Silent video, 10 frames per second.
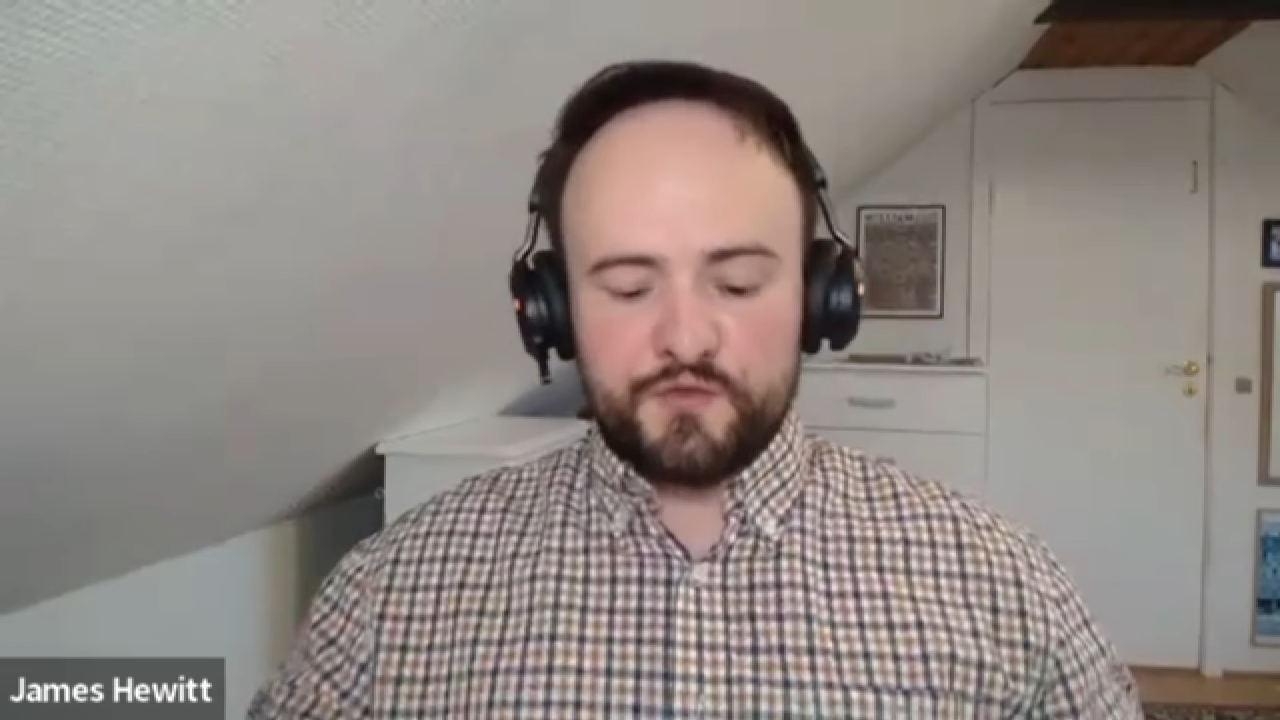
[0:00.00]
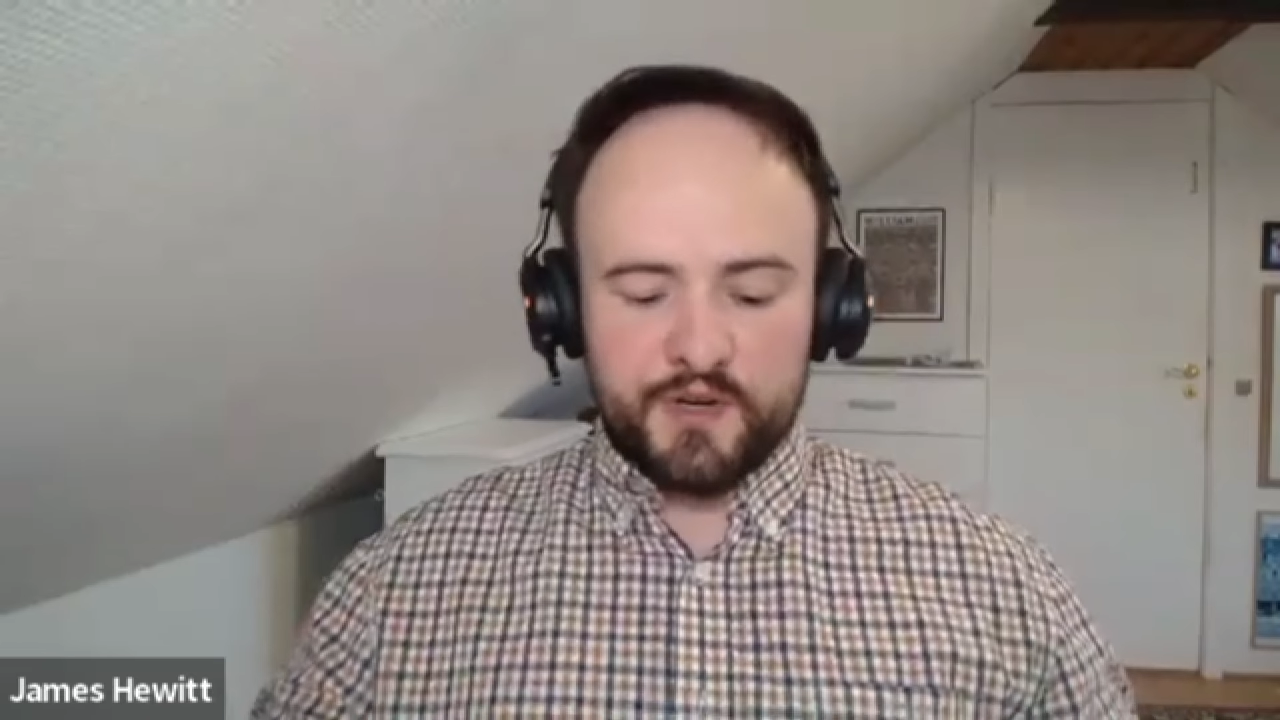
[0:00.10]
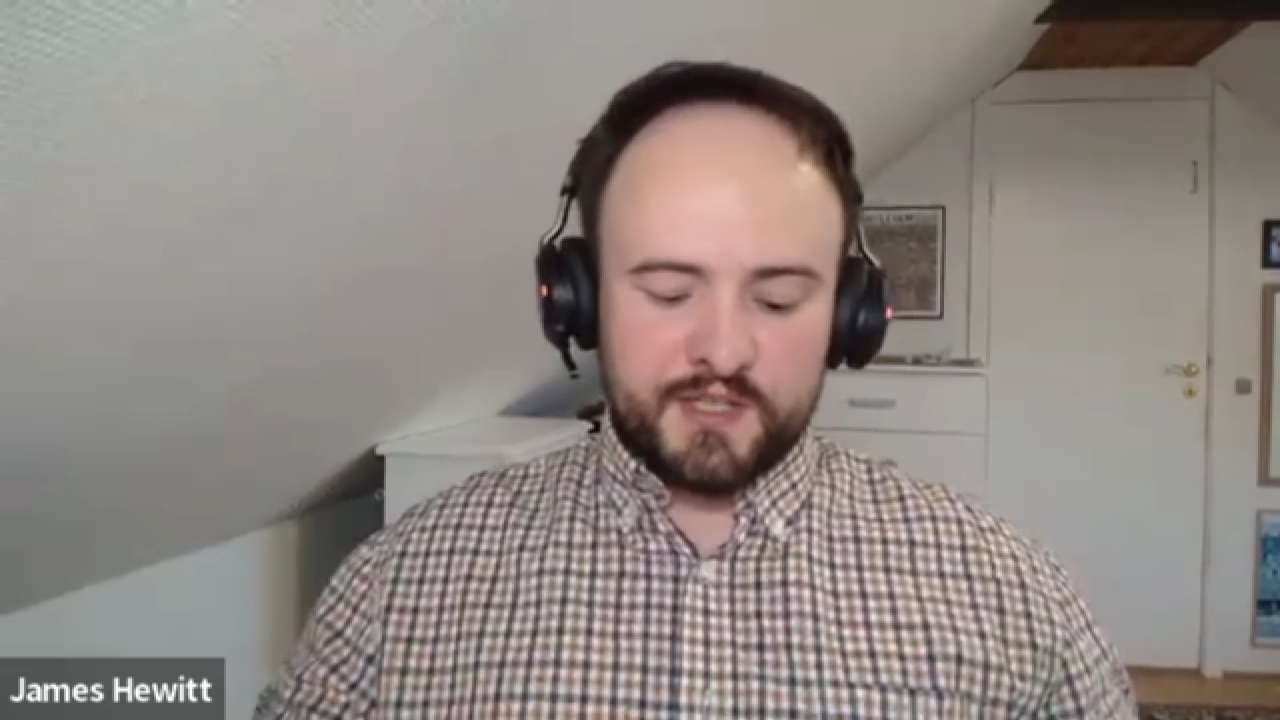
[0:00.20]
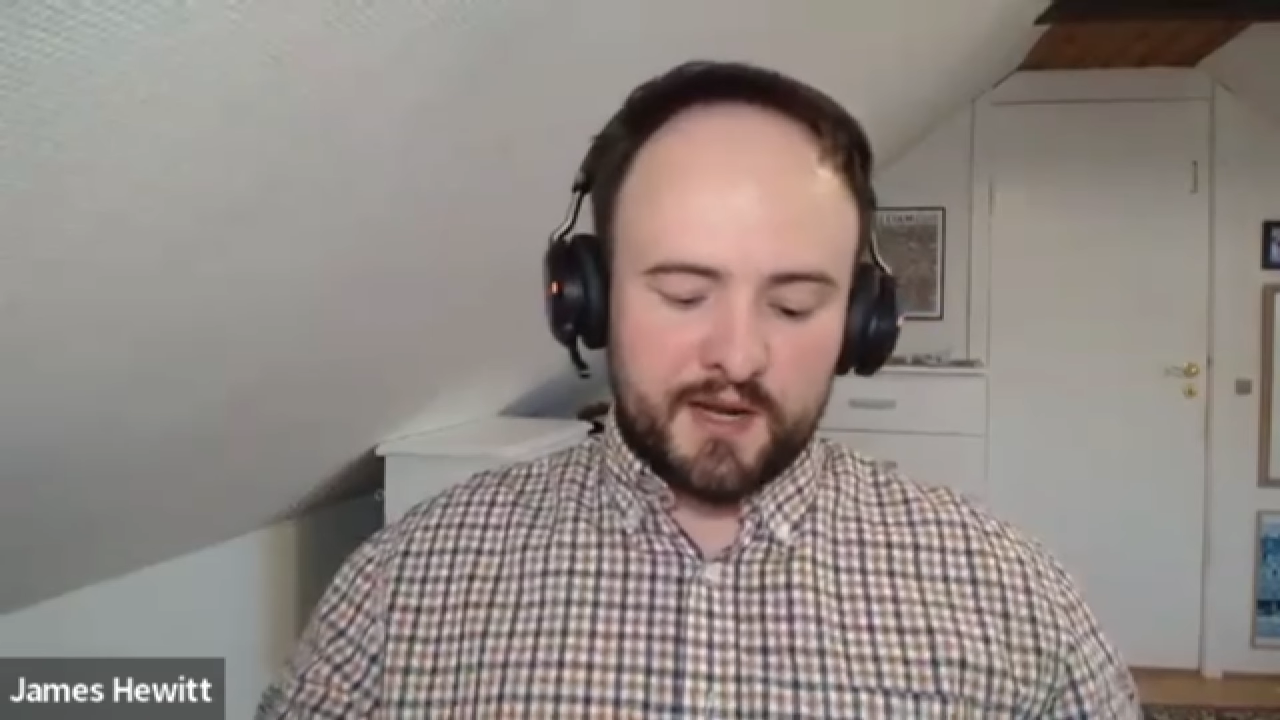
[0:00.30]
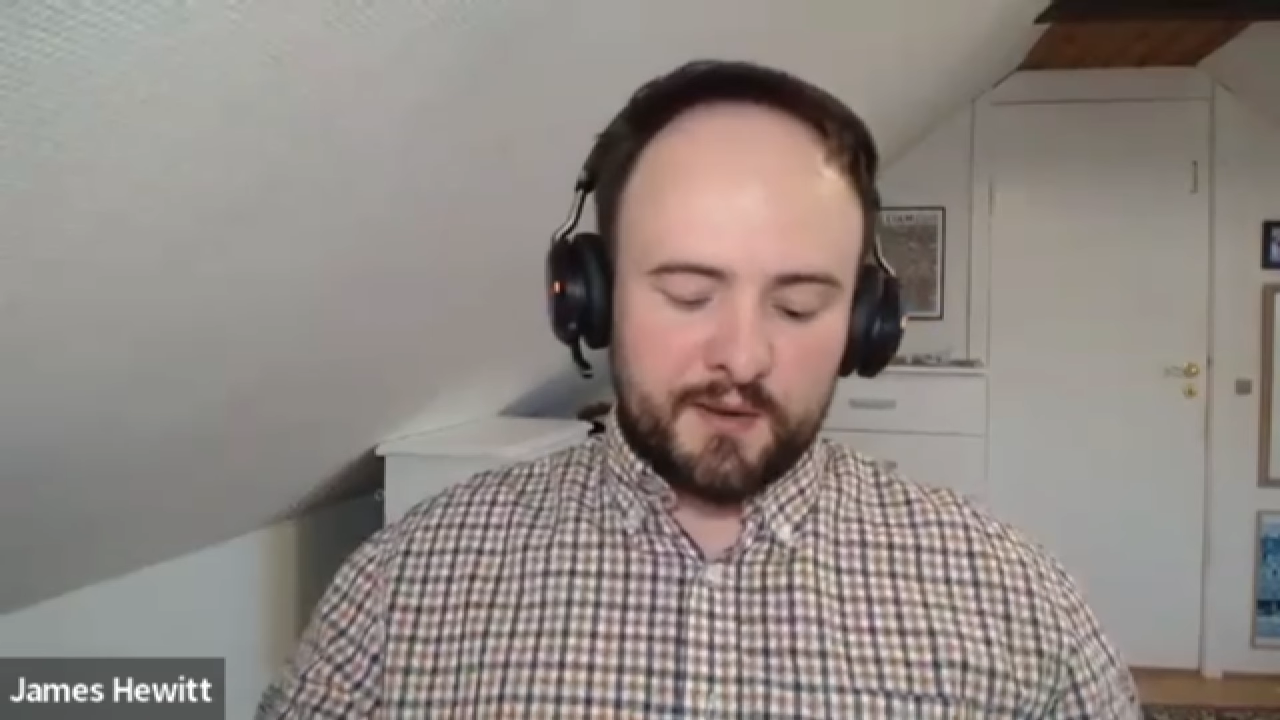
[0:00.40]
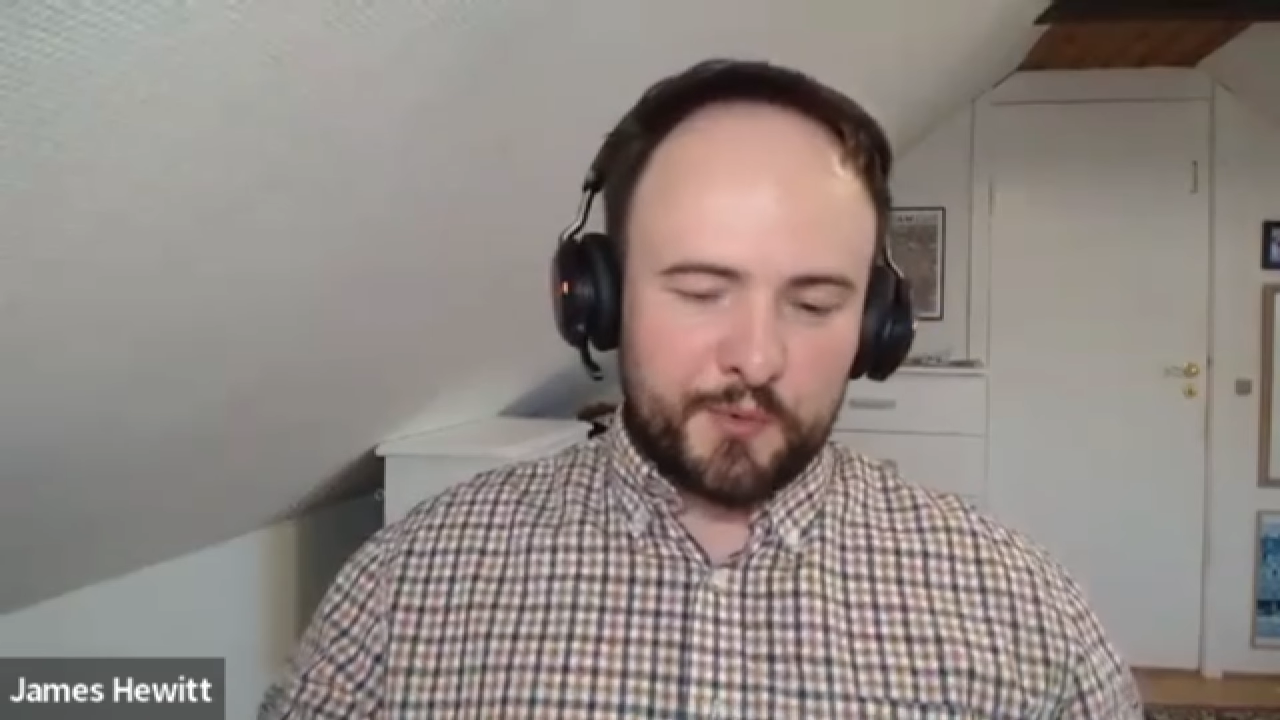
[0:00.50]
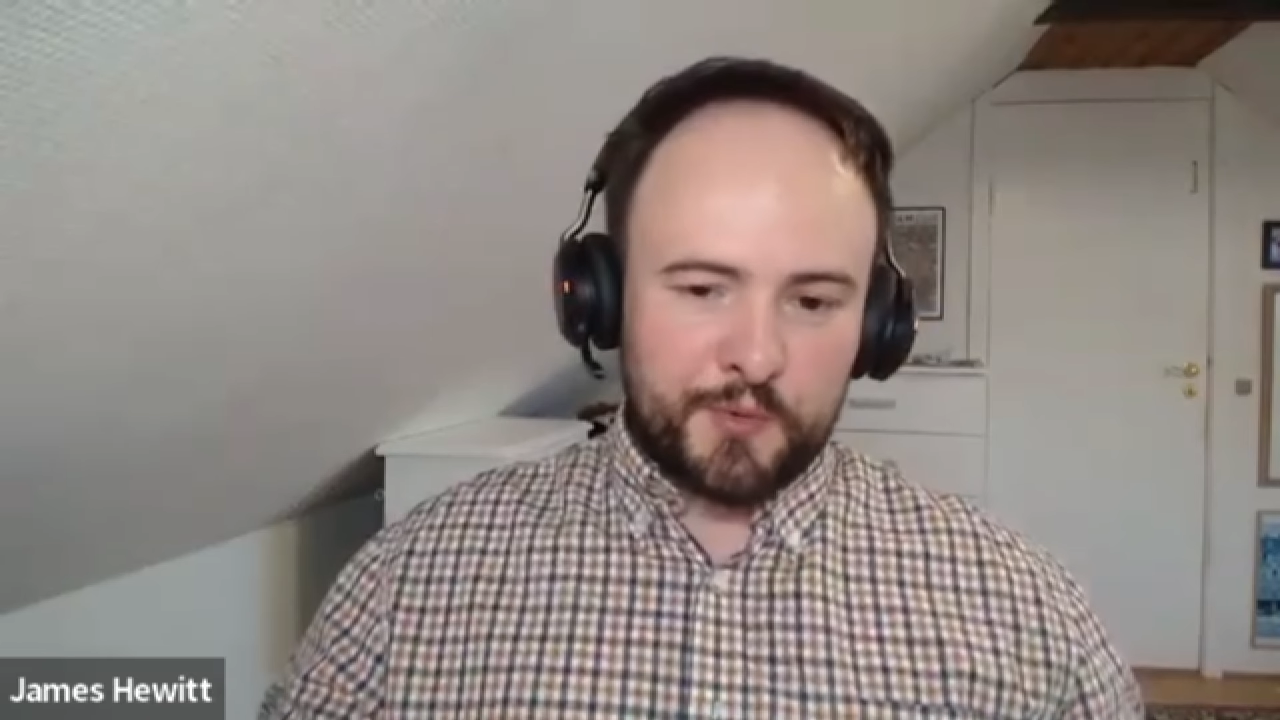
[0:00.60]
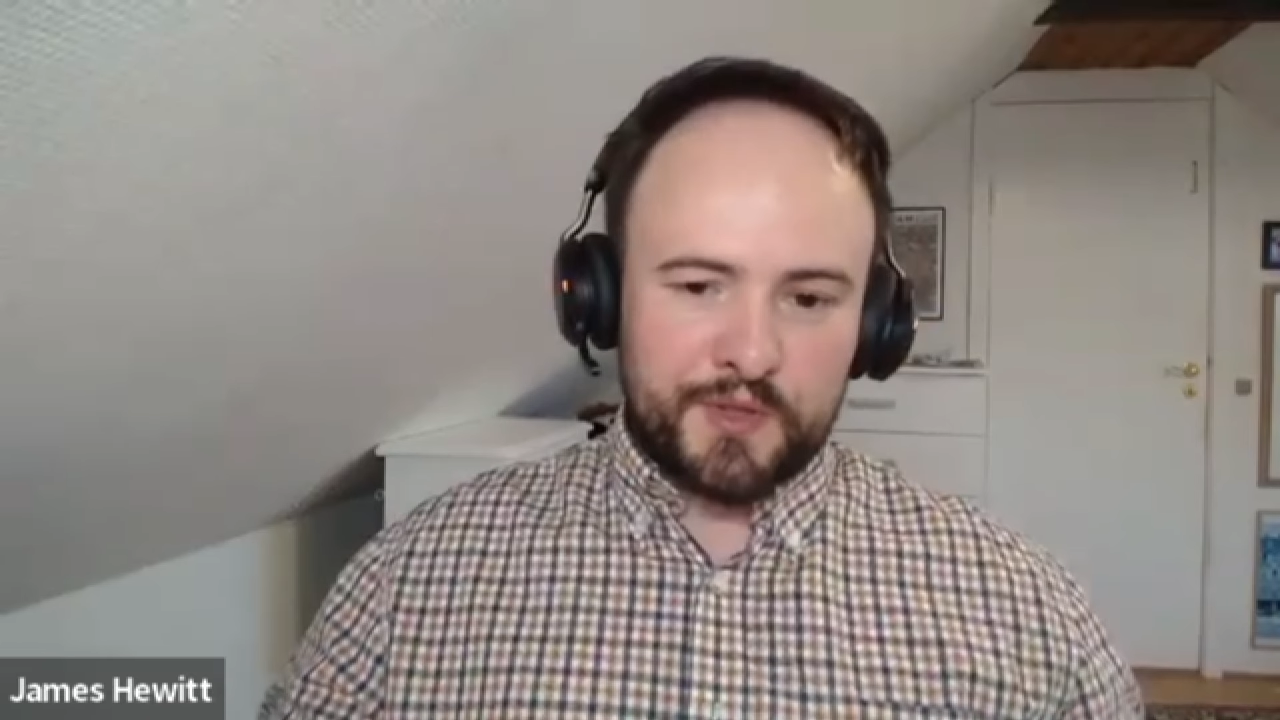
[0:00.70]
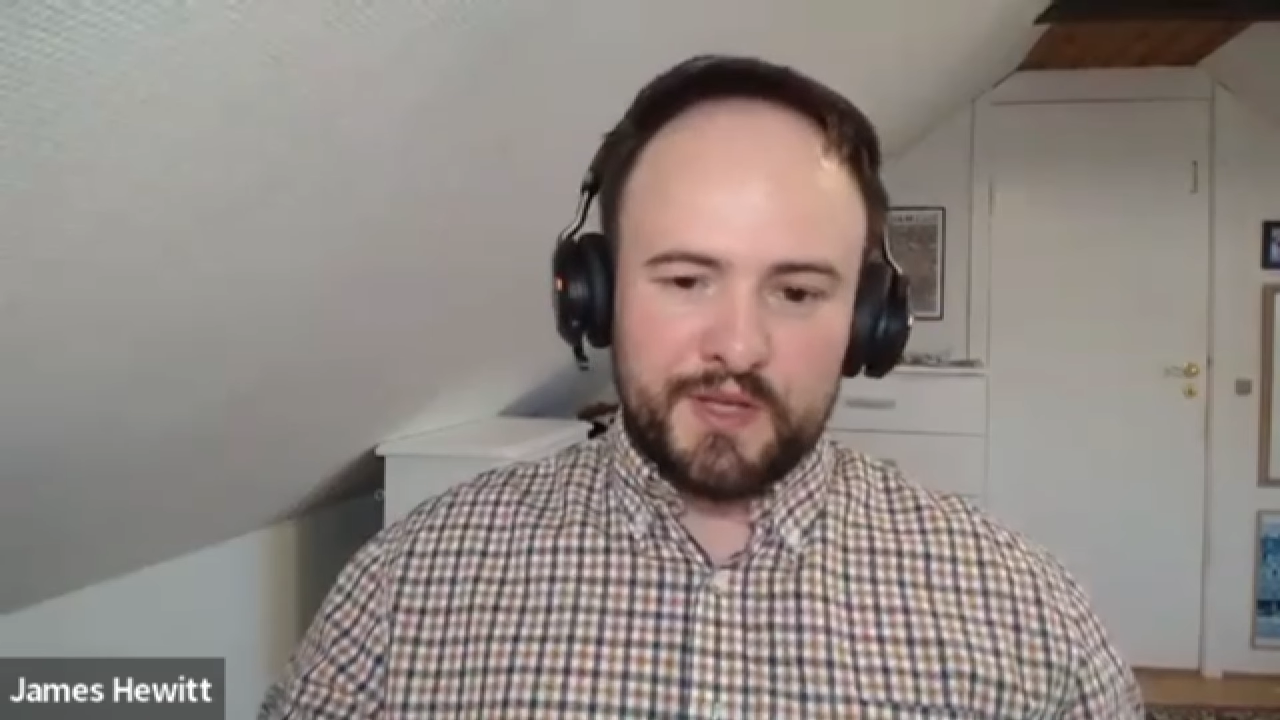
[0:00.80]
for example,